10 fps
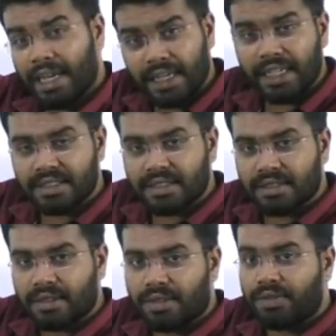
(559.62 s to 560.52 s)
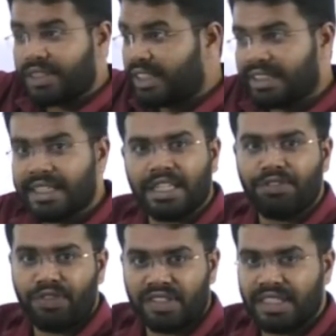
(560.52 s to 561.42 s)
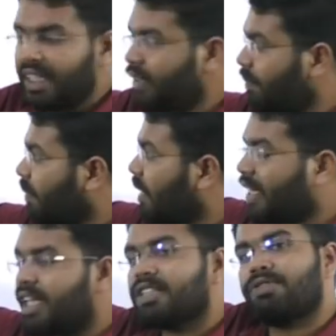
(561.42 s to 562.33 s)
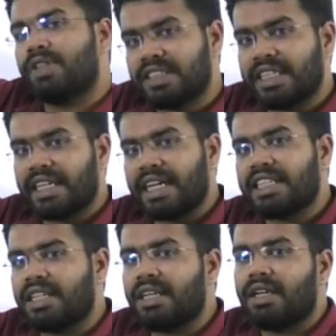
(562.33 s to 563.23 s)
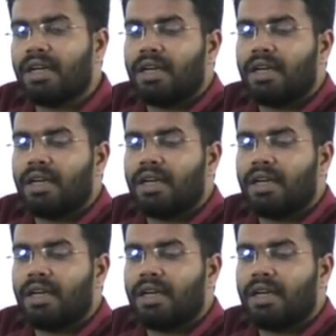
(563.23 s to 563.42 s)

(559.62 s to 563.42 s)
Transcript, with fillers: INX, which is at Gift City, India's first international